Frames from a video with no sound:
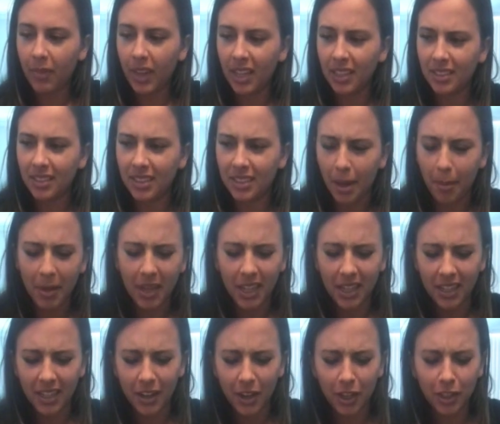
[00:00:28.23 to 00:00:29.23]
some of the
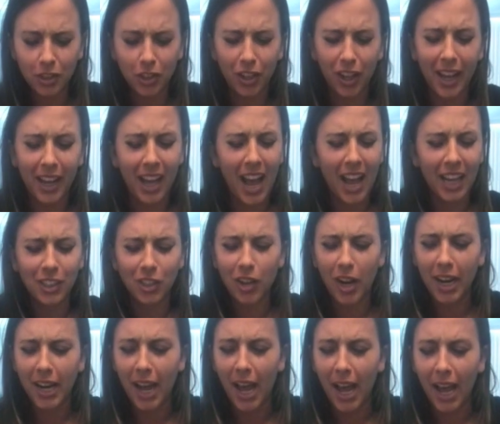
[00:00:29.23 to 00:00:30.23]
lyrics are like, I try
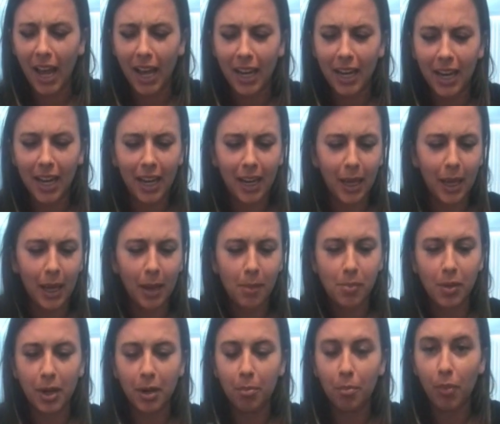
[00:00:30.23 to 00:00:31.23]
to hide it, keep
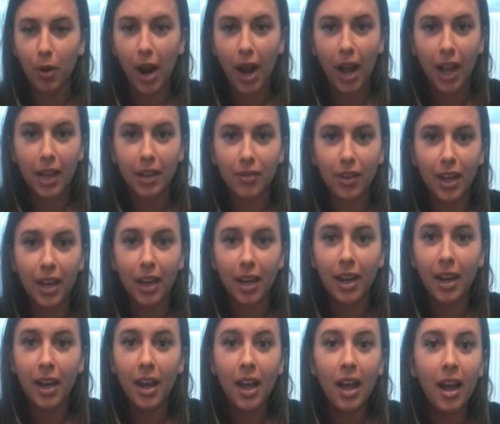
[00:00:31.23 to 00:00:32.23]
it in private.
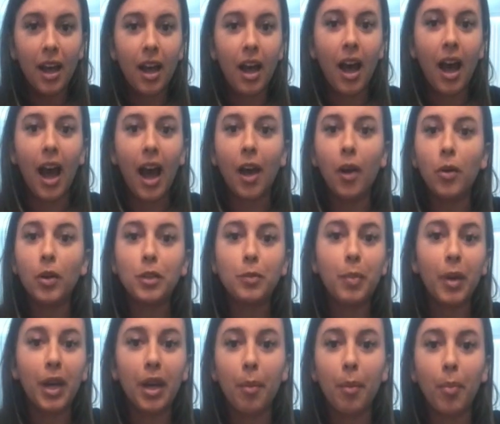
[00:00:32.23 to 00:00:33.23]
I always
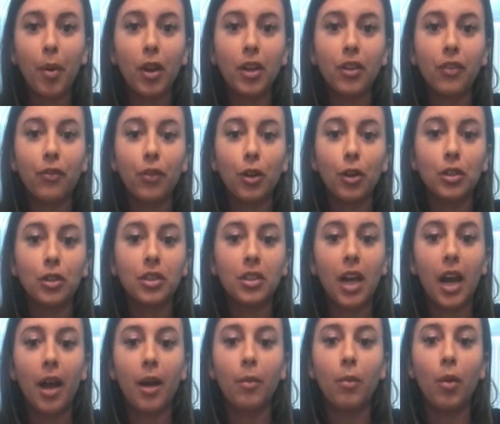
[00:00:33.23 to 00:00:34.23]
pick up on the first
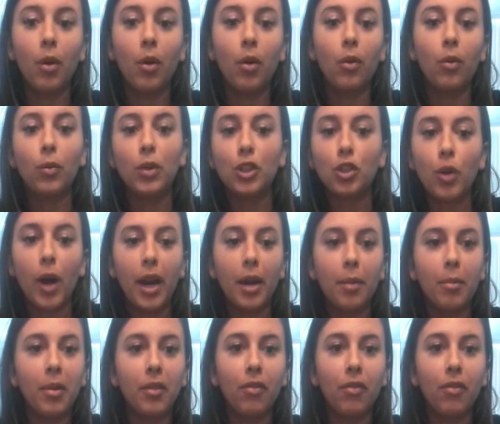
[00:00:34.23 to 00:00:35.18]
time. We tried to be